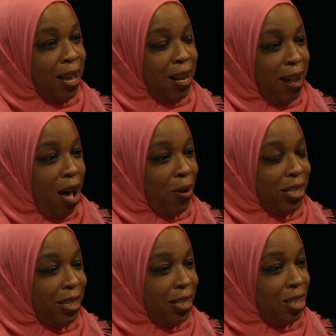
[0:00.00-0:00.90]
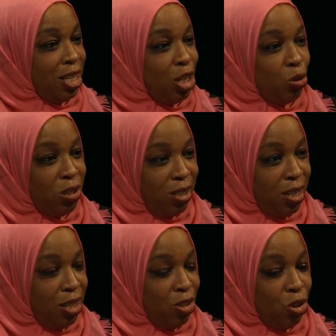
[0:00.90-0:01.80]
now, I see it as an
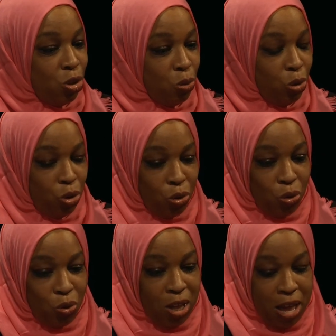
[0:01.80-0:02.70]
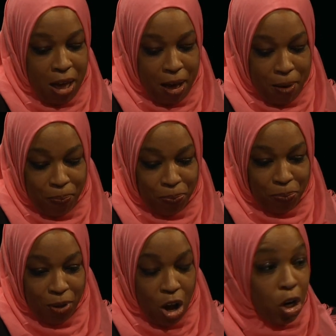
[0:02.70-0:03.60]
interesting social um,
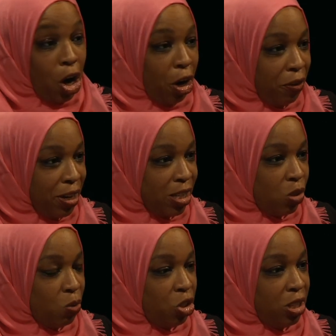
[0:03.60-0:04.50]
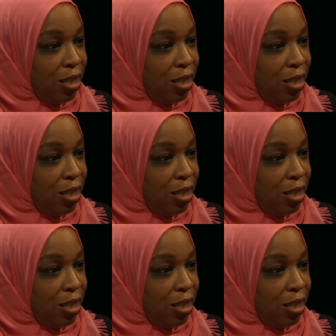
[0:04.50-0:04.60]
occurrence, which mm-hmm.